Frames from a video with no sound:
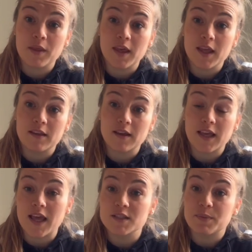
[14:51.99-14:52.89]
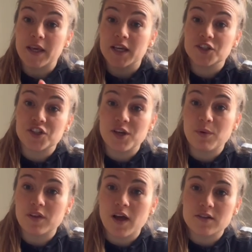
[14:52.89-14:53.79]
played against PSG
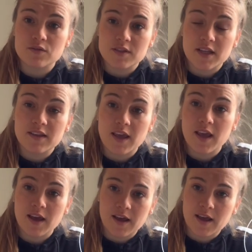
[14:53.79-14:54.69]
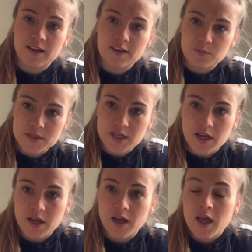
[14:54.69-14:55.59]
with Glasgow City, and there was
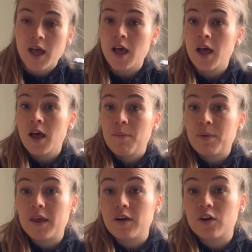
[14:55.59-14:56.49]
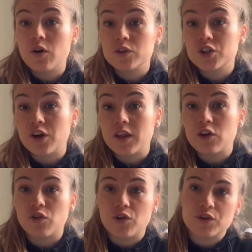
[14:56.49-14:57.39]
a player called Shirley
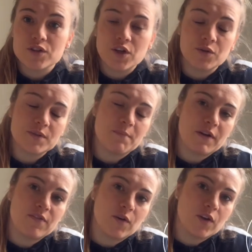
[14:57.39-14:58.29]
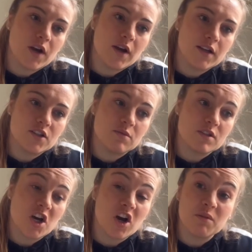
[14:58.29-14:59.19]
Cruz who was a midfielder, and she
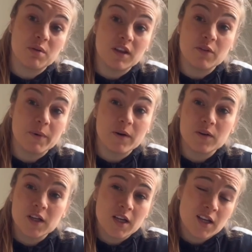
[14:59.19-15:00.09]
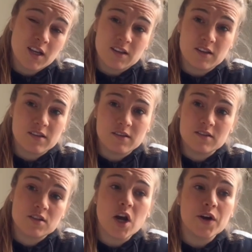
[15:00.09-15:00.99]
was unbelievable. The
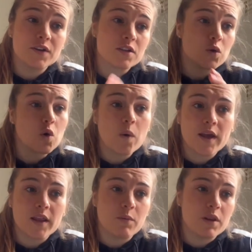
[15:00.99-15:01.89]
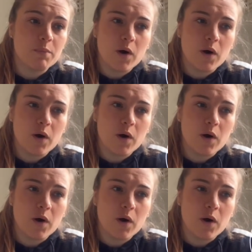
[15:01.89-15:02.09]
turned so quickly with the